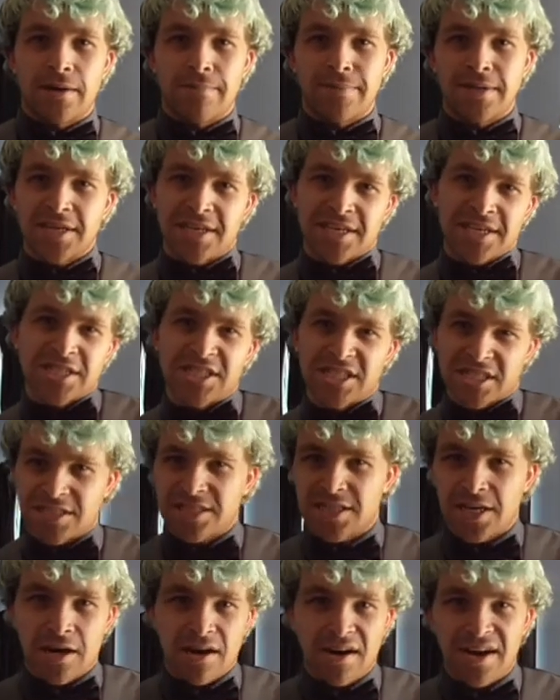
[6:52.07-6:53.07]
I mean, you can
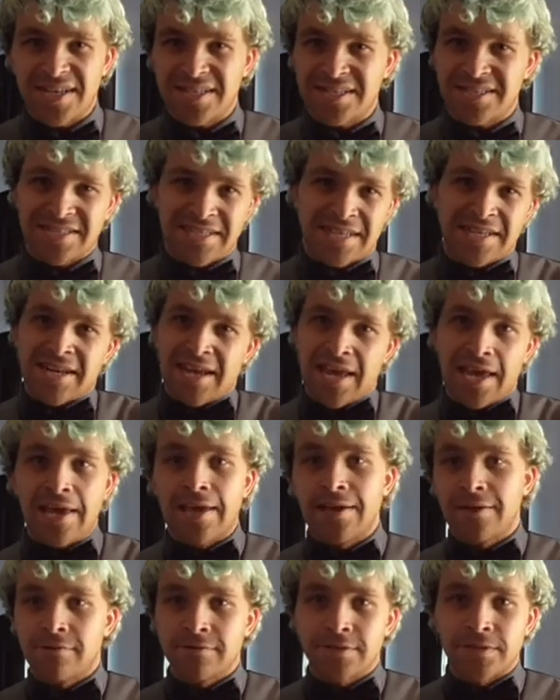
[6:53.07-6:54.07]
adjust the heights and
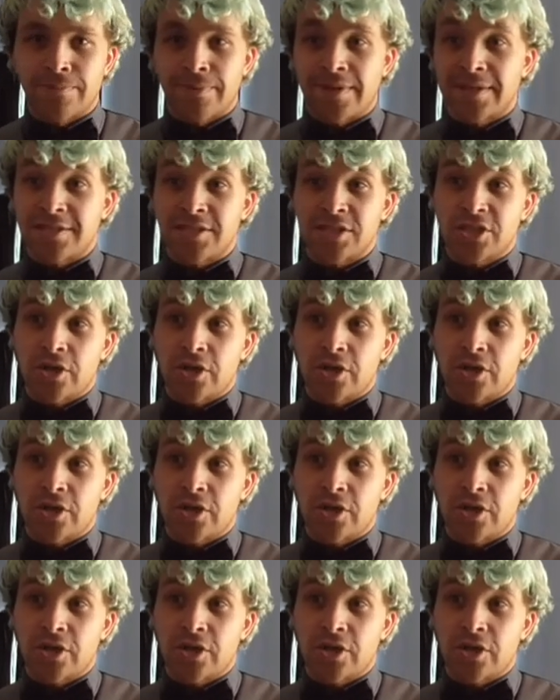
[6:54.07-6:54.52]
angles a bit,